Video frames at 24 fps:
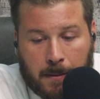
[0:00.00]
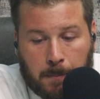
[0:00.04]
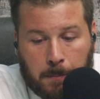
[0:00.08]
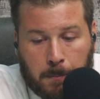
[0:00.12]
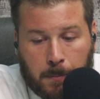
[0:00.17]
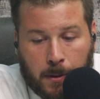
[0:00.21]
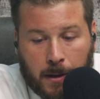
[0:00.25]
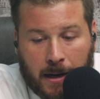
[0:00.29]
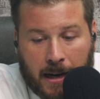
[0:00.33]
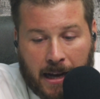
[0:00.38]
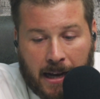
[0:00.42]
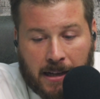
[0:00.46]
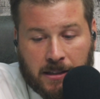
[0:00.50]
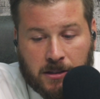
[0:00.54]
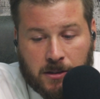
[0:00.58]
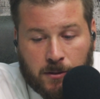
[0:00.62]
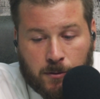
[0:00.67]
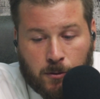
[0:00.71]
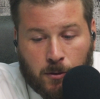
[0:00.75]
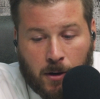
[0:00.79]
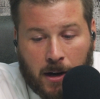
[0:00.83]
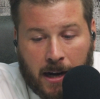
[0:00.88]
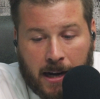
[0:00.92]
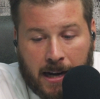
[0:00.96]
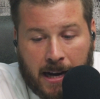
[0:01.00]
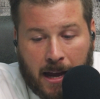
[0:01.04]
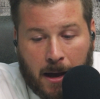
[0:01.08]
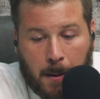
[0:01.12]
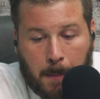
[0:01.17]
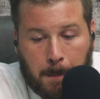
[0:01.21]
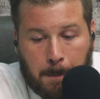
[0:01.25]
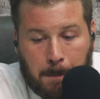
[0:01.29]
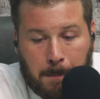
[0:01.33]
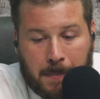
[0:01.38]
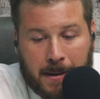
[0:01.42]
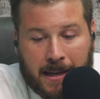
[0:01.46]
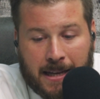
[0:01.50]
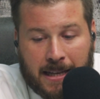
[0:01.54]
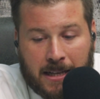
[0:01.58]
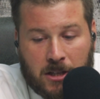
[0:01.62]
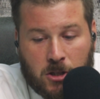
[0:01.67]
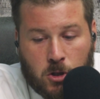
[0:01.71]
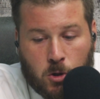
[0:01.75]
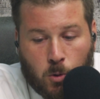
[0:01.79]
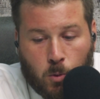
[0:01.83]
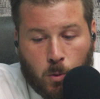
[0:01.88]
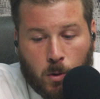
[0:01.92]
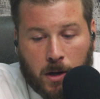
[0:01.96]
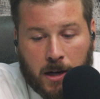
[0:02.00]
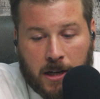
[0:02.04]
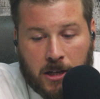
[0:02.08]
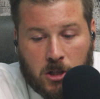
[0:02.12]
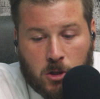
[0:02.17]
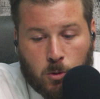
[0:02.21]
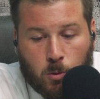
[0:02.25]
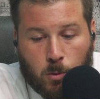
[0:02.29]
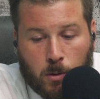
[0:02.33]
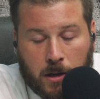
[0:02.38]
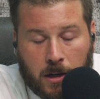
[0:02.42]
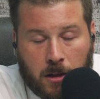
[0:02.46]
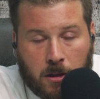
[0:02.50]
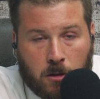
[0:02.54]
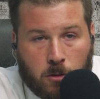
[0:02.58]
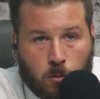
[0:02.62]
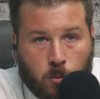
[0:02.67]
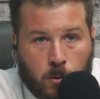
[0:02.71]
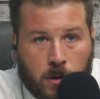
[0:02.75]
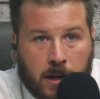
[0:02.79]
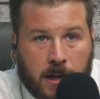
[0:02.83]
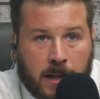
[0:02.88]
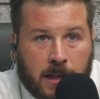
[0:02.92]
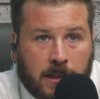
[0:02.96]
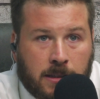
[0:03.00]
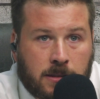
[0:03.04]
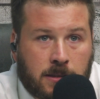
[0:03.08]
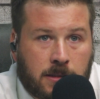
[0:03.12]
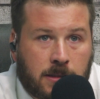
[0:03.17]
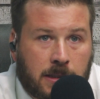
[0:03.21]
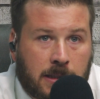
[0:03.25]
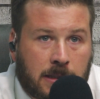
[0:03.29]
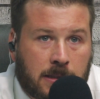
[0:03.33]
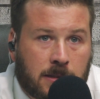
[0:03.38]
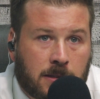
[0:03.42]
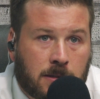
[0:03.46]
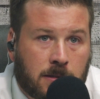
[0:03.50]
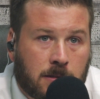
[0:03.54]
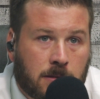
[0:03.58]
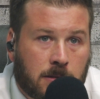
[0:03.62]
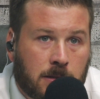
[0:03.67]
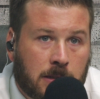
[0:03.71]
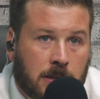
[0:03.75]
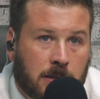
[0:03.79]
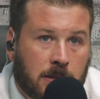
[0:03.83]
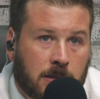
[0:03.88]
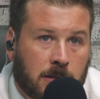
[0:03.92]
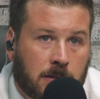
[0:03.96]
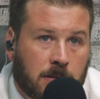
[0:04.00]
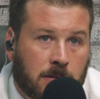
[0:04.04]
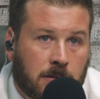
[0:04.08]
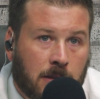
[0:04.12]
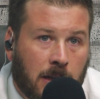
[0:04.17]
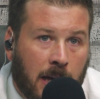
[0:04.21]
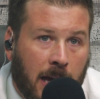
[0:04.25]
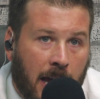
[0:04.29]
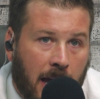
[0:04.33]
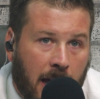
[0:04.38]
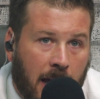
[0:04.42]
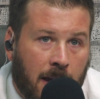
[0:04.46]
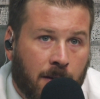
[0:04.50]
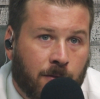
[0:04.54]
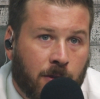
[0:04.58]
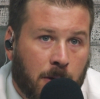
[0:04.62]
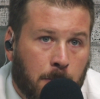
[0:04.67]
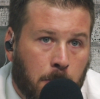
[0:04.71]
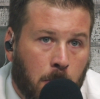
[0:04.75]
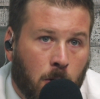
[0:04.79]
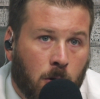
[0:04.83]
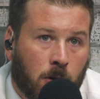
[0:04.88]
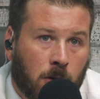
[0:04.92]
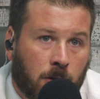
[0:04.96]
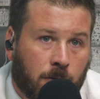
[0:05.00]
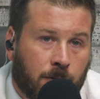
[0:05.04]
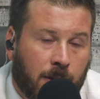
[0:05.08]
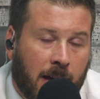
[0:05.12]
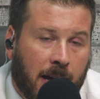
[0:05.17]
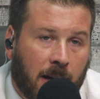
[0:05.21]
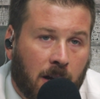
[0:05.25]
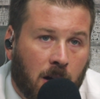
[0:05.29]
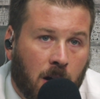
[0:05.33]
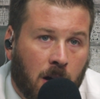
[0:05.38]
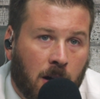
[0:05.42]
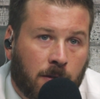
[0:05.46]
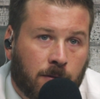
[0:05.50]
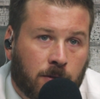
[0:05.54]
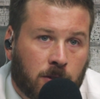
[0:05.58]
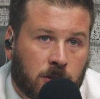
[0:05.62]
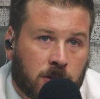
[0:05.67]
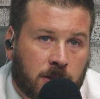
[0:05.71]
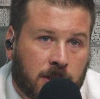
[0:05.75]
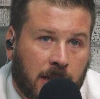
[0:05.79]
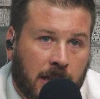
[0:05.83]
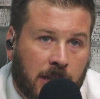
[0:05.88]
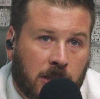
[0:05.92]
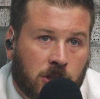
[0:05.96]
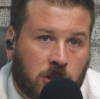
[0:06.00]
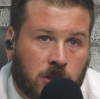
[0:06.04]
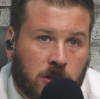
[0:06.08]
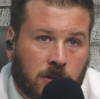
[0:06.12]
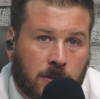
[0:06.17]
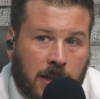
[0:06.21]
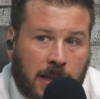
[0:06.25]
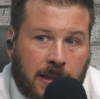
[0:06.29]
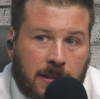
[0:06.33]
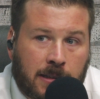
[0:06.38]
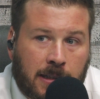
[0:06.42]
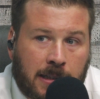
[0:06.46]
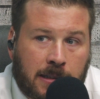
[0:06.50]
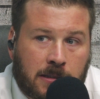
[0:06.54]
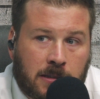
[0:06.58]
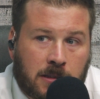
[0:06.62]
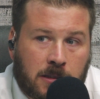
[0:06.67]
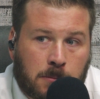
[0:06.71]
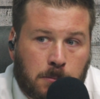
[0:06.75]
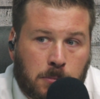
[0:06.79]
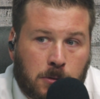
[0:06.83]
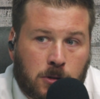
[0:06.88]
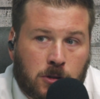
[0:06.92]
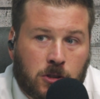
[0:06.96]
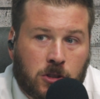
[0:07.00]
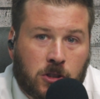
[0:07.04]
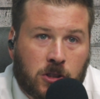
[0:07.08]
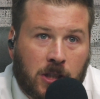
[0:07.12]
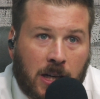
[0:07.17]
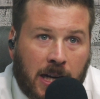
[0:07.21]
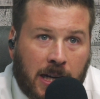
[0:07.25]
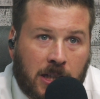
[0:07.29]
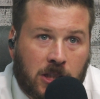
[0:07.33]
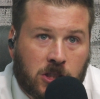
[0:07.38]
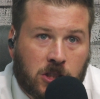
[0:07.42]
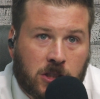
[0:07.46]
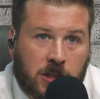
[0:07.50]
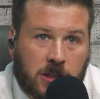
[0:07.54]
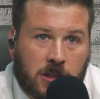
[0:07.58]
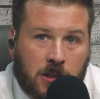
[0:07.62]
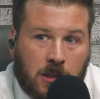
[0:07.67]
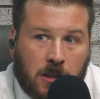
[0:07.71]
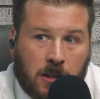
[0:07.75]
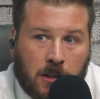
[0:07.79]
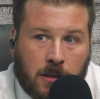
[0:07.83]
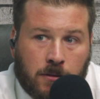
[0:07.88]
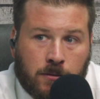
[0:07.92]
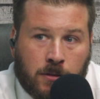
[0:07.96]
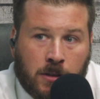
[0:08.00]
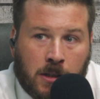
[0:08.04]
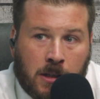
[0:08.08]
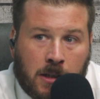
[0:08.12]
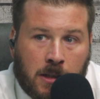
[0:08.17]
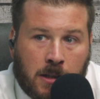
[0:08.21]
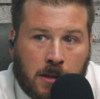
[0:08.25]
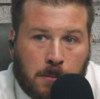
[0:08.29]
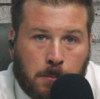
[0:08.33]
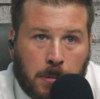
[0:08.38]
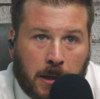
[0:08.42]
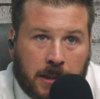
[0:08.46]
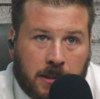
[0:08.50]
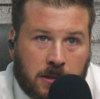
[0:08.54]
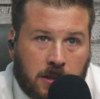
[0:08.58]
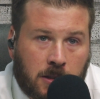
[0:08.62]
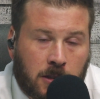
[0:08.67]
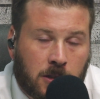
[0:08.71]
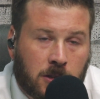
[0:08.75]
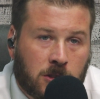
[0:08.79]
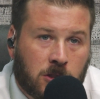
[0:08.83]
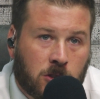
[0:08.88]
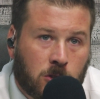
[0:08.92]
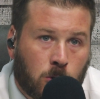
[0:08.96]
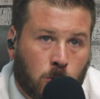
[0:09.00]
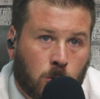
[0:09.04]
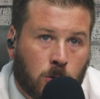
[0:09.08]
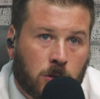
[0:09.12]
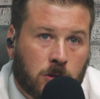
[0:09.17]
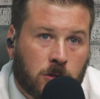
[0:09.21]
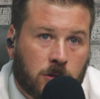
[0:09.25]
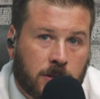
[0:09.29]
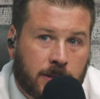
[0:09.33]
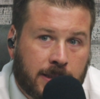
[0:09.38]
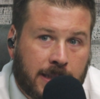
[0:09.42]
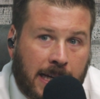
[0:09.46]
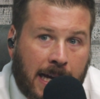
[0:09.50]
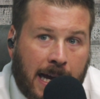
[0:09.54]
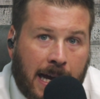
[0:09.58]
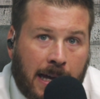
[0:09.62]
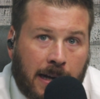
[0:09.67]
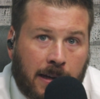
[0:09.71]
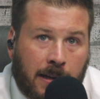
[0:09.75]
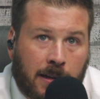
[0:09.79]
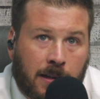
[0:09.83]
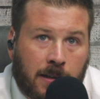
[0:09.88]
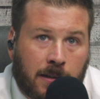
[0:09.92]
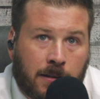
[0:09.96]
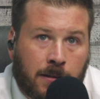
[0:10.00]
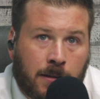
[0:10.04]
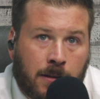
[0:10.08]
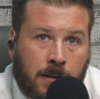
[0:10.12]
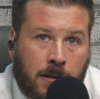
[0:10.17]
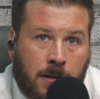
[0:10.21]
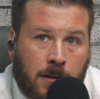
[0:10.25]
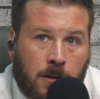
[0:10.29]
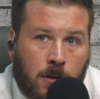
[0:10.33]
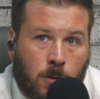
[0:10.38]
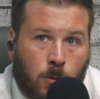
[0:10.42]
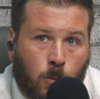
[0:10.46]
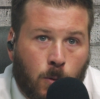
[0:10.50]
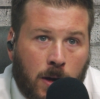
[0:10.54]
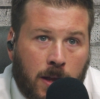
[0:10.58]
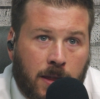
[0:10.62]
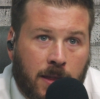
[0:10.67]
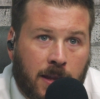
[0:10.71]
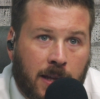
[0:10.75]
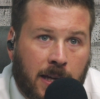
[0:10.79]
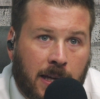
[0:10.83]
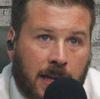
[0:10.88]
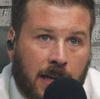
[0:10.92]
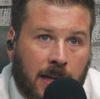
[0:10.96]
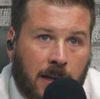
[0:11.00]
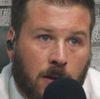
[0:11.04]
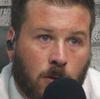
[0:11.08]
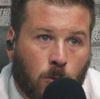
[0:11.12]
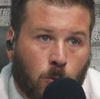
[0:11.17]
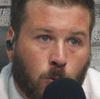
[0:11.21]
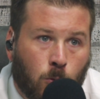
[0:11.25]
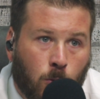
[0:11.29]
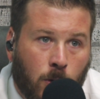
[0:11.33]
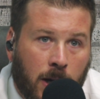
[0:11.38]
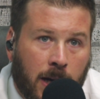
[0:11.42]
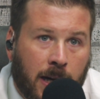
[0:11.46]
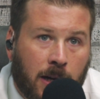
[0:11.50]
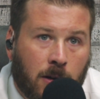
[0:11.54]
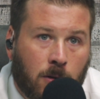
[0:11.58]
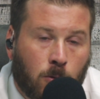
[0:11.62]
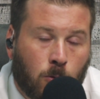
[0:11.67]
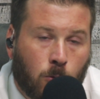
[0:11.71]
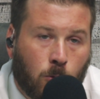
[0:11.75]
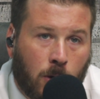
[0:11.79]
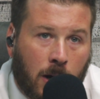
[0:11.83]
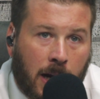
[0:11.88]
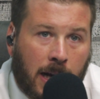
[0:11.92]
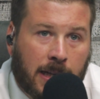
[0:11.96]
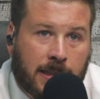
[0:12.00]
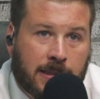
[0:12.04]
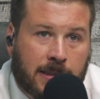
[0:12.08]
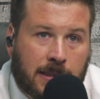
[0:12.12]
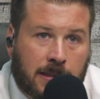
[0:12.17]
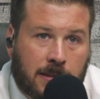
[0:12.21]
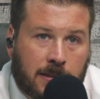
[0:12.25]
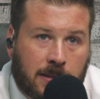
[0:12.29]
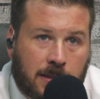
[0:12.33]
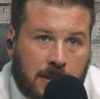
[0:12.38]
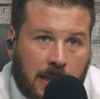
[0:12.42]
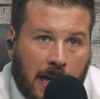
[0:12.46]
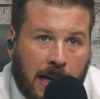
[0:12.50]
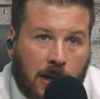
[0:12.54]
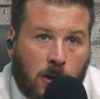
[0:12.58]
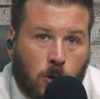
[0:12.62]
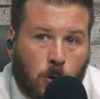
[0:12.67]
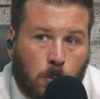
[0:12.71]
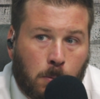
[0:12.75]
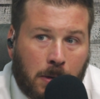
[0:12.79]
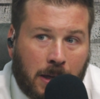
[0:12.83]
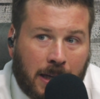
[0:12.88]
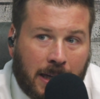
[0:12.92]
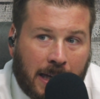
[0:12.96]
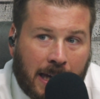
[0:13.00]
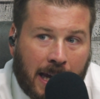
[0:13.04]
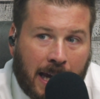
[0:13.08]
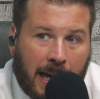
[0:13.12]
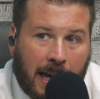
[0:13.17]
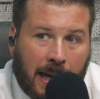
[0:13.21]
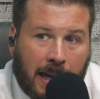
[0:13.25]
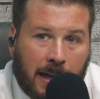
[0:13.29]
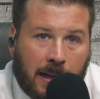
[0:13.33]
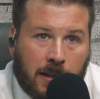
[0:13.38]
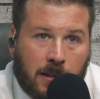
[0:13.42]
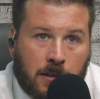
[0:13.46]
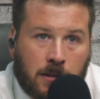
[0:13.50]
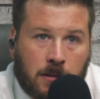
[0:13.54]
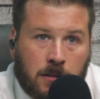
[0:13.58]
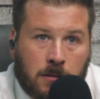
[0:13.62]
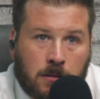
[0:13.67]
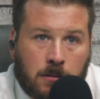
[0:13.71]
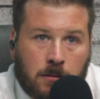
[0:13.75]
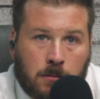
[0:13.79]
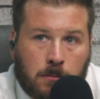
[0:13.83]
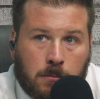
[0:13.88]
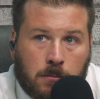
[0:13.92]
But as of right now, mid-2023 is a heavy part of that conversation. That's the projection of, based on historical data, when the rate rising cycle began